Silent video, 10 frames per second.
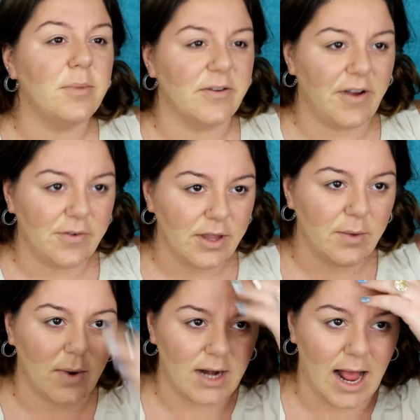But if I
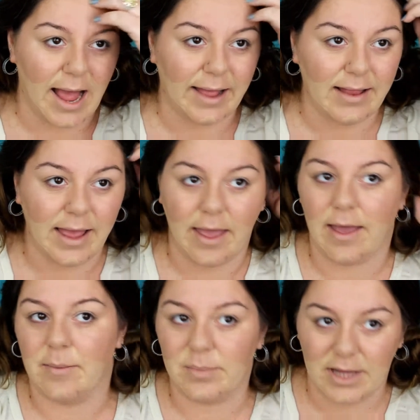really want to
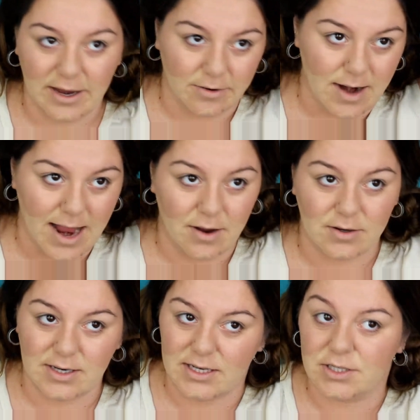highlight and play
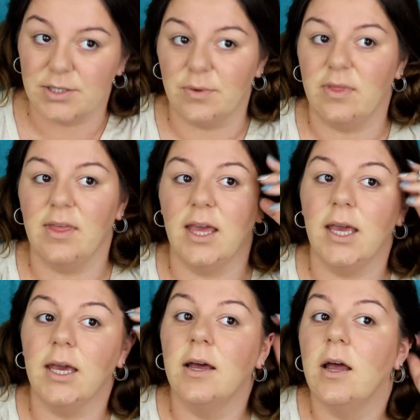around and do
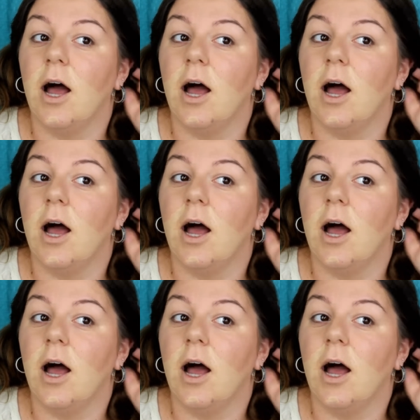the